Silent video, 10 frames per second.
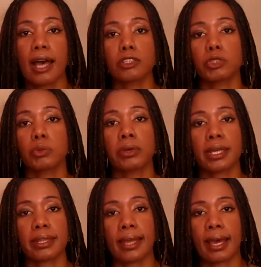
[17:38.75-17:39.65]
how to
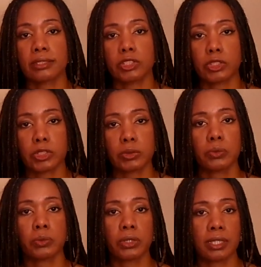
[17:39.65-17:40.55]
work that
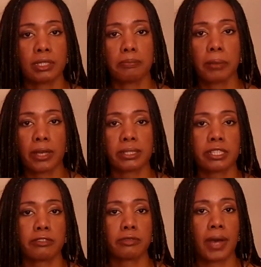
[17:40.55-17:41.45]
through in a
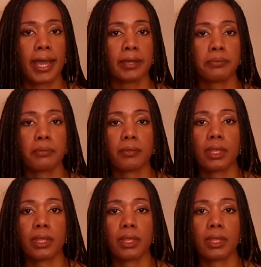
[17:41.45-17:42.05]
positive way.